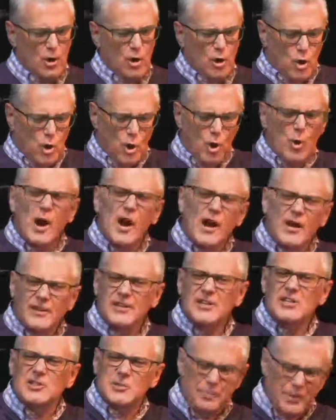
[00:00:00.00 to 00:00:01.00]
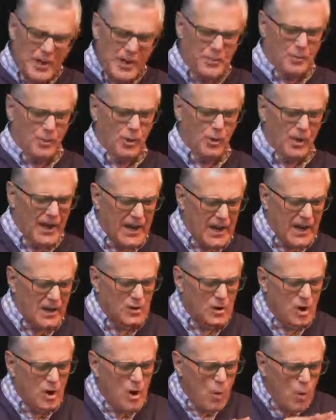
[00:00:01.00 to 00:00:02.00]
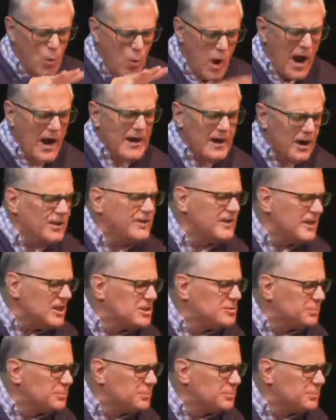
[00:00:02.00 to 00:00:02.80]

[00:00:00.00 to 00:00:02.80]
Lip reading: Who are these people, and why are these